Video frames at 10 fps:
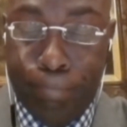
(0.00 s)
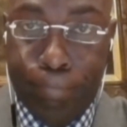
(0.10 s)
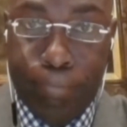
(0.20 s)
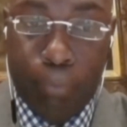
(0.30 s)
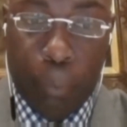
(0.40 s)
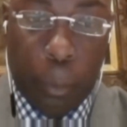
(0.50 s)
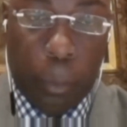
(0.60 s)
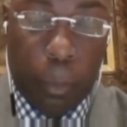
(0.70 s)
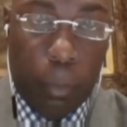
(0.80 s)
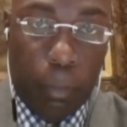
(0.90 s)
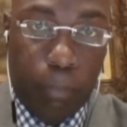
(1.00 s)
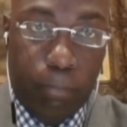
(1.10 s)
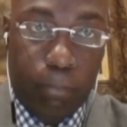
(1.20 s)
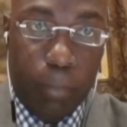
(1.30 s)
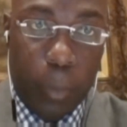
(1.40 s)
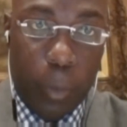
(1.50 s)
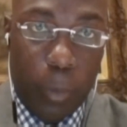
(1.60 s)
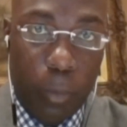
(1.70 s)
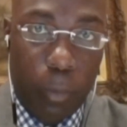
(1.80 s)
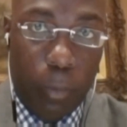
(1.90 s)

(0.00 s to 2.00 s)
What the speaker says: Okay, let's go through some of those